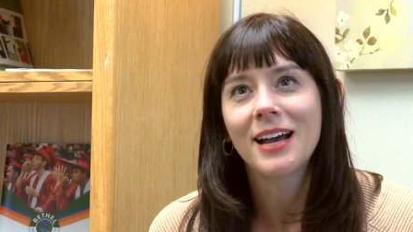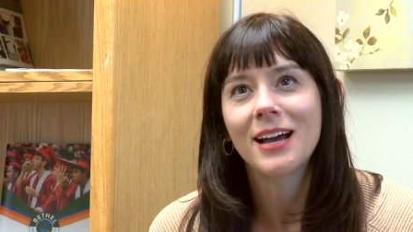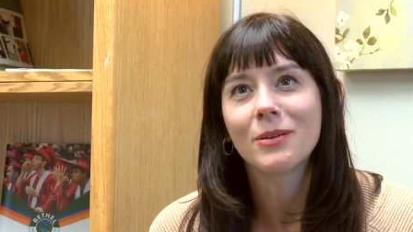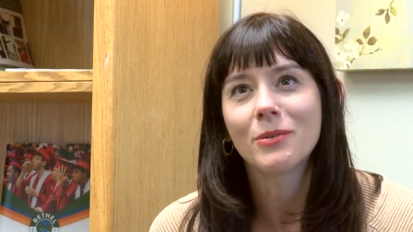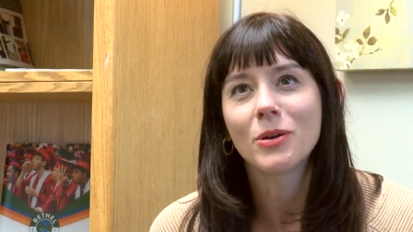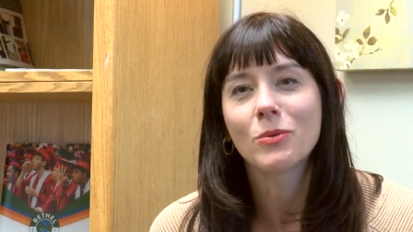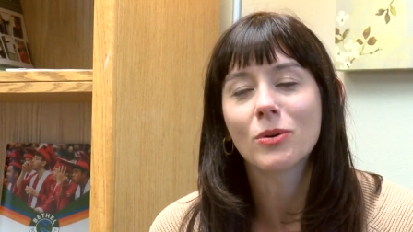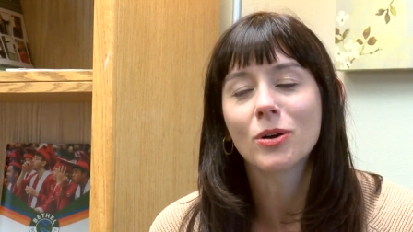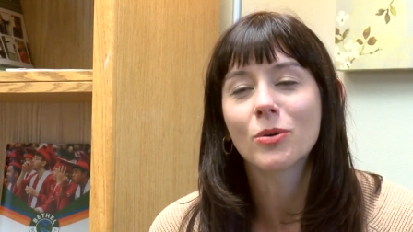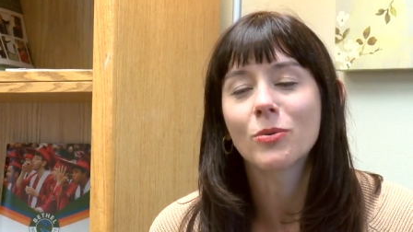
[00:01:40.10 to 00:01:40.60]

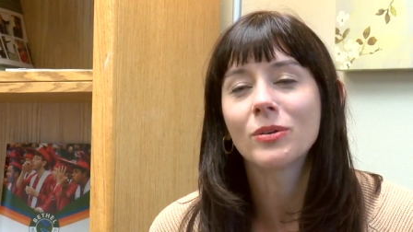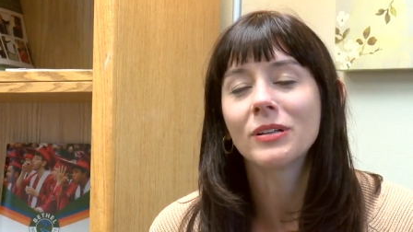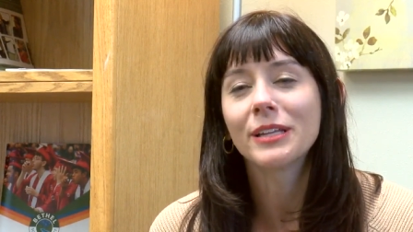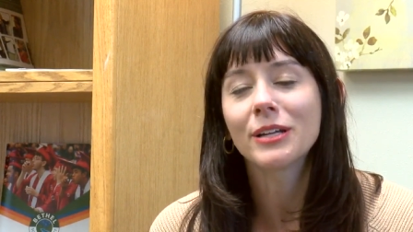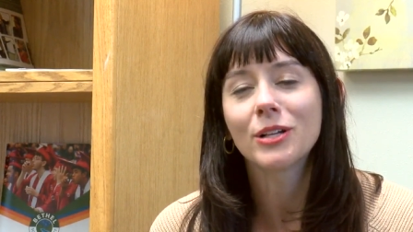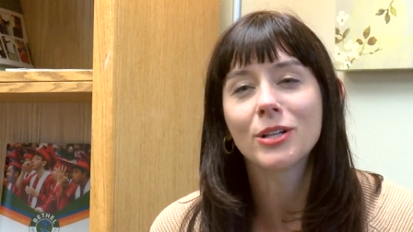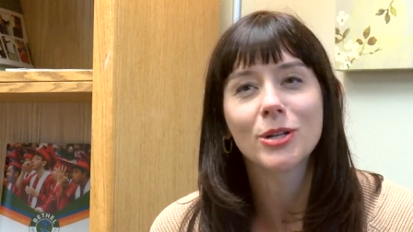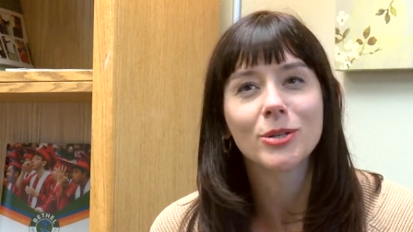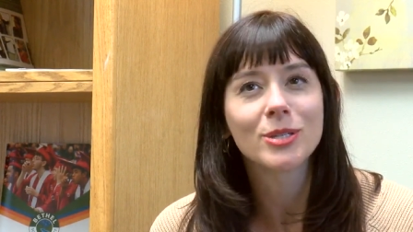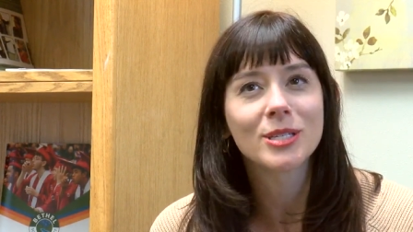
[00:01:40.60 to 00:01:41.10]
Cottle
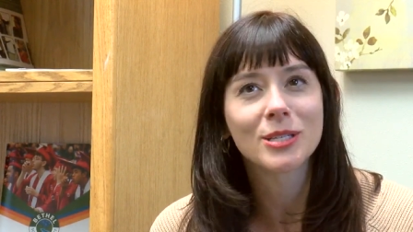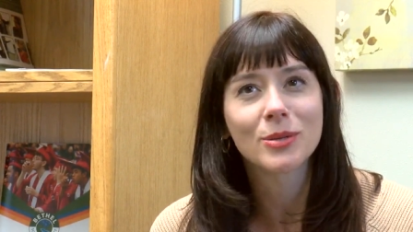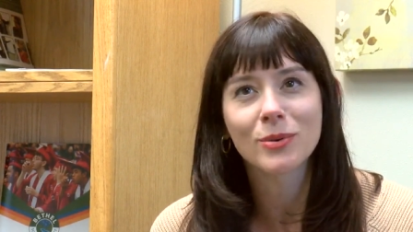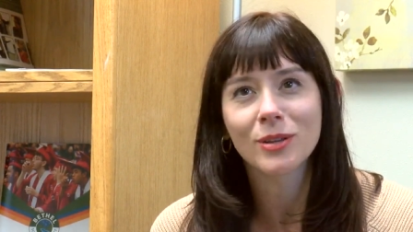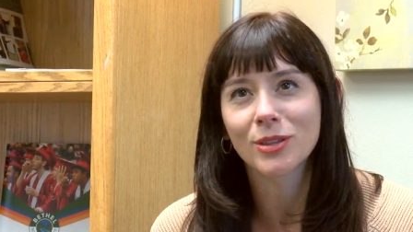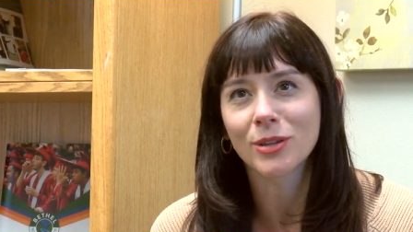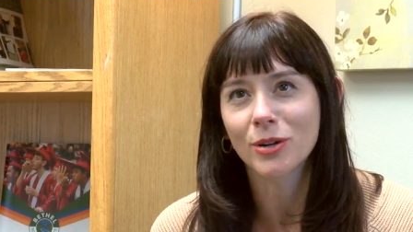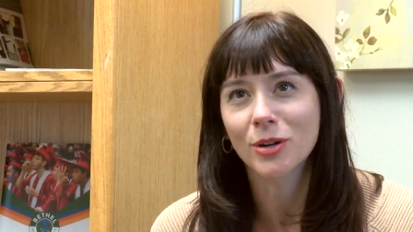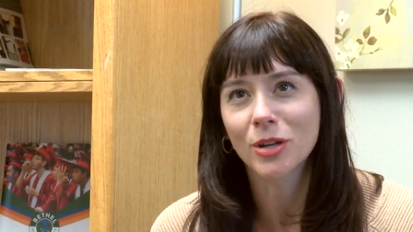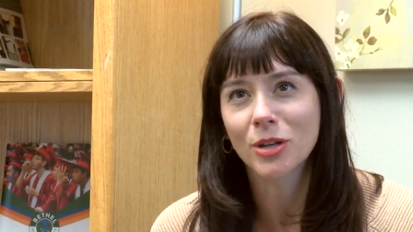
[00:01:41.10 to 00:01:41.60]
brings in
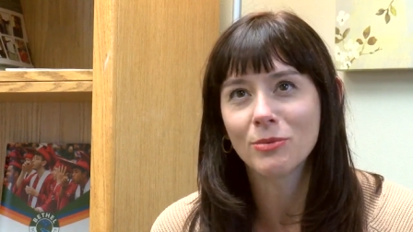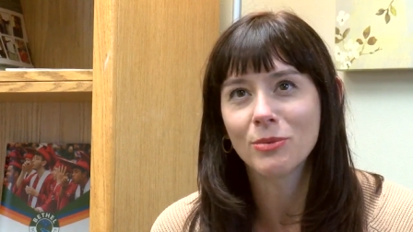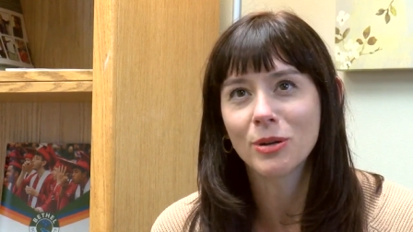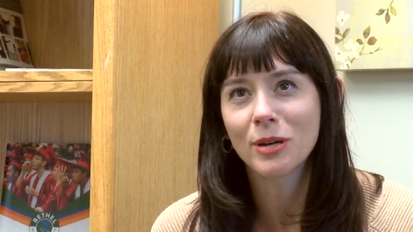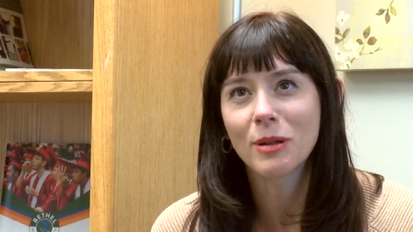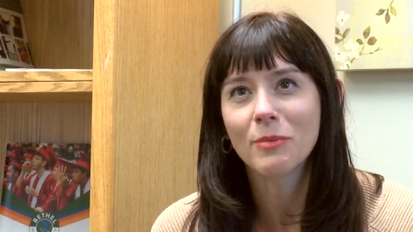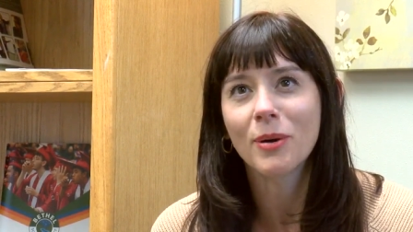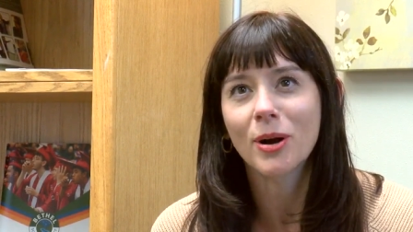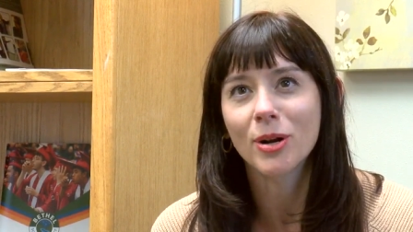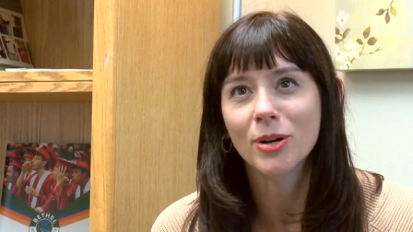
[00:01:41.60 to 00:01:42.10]

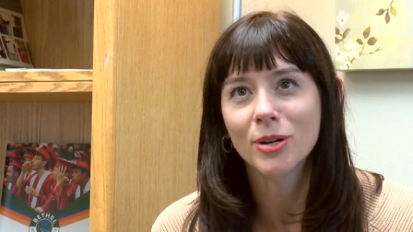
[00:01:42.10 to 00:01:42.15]
volunteers like